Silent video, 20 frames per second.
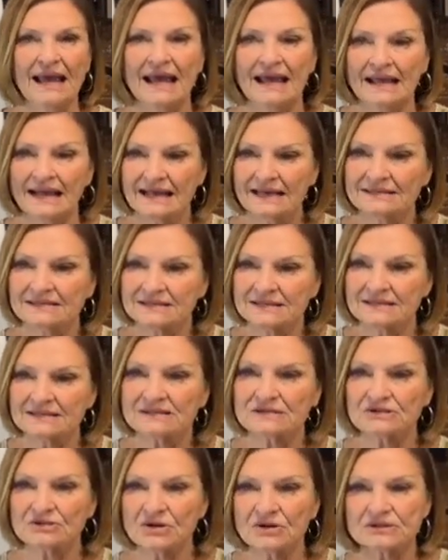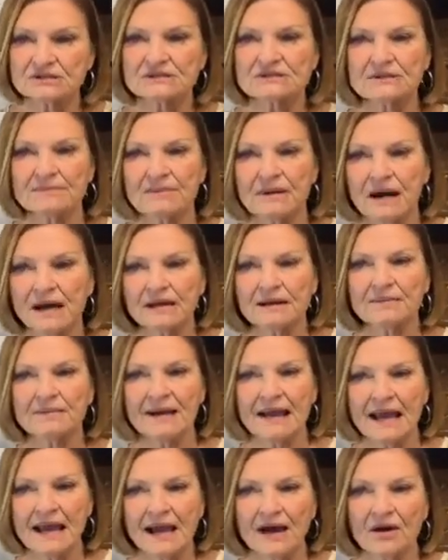And as it starts to bottom
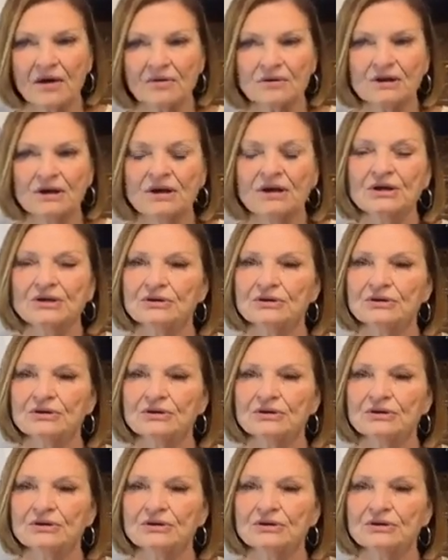out,